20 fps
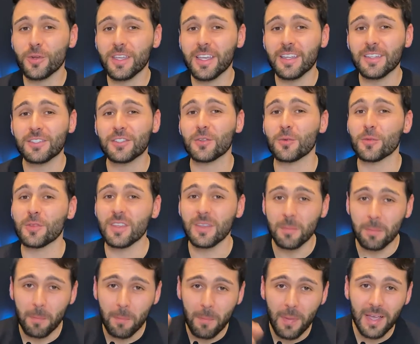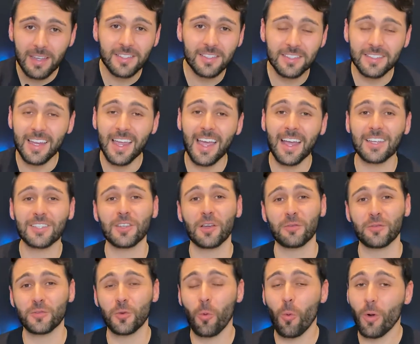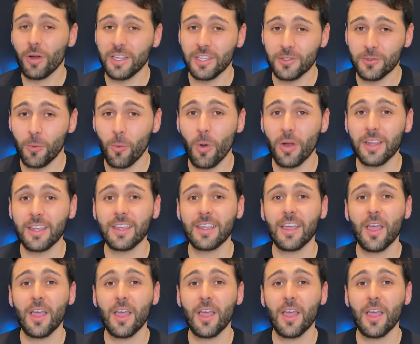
in to the best snacks of 2020.